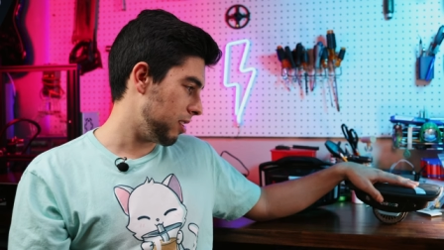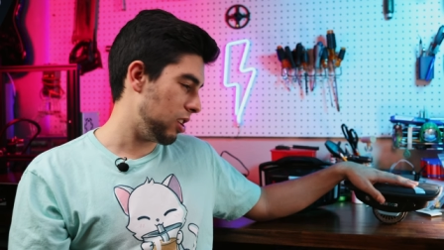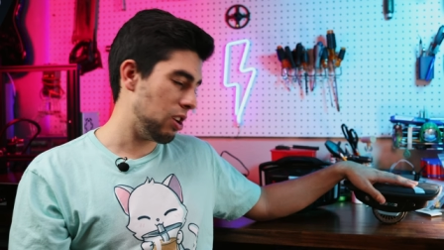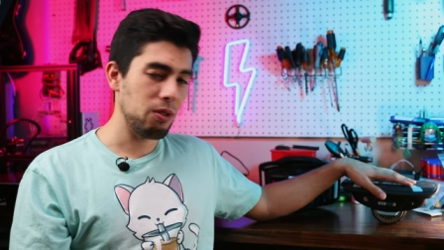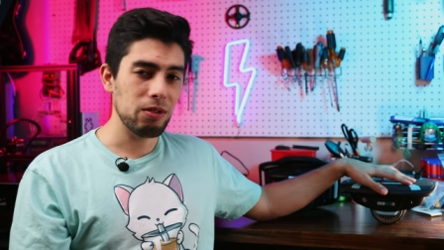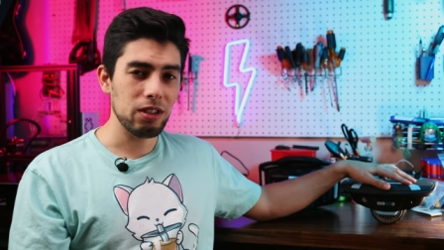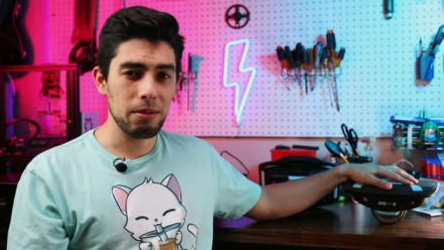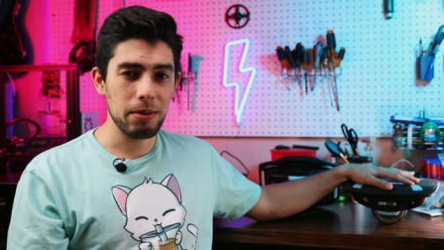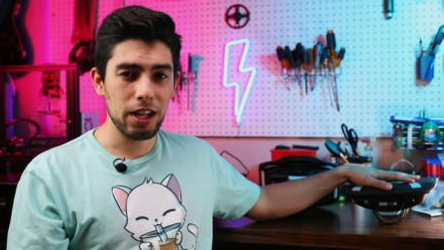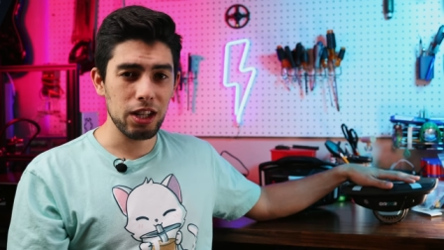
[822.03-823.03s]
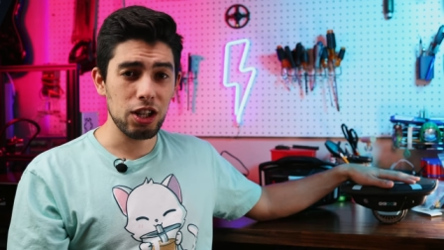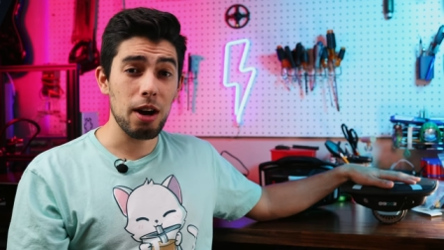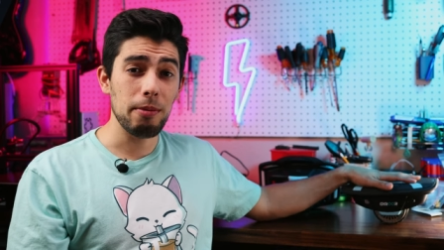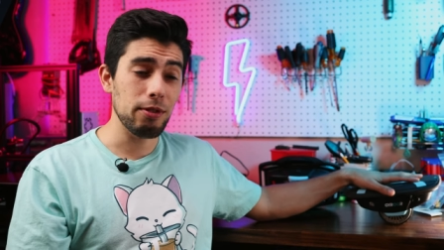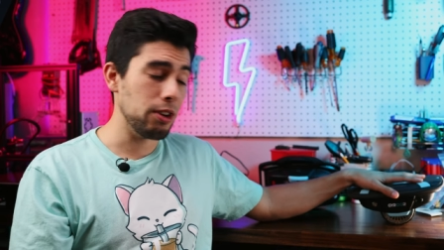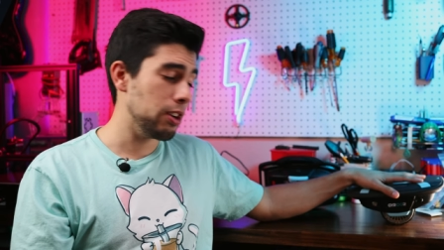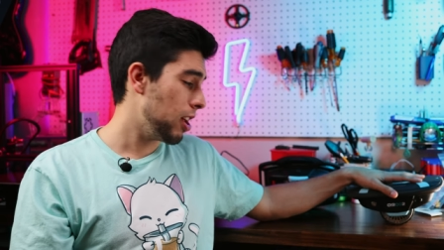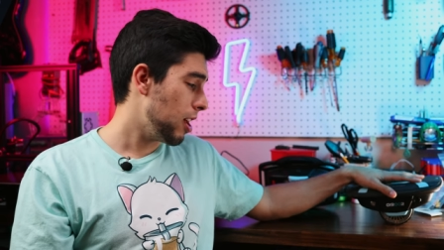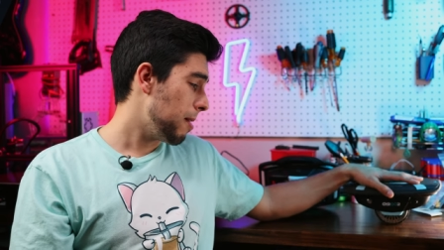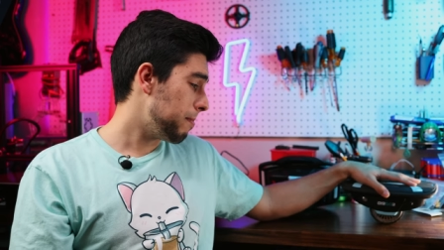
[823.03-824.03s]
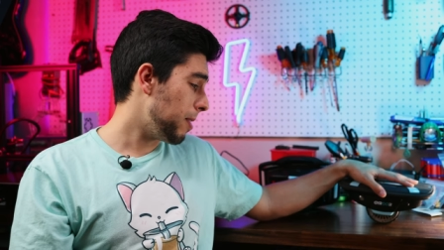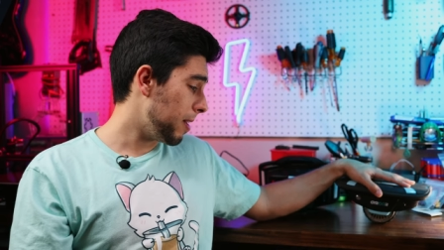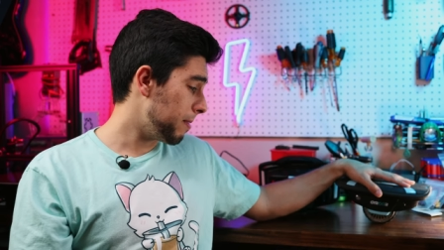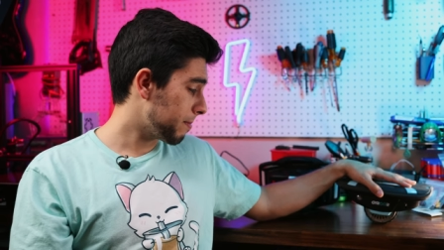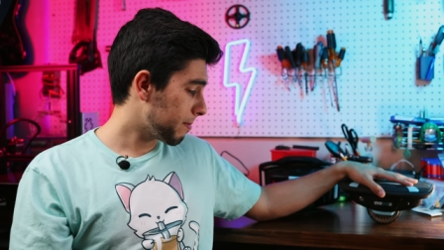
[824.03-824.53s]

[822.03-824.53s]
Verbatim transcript: you know, limited comfort. But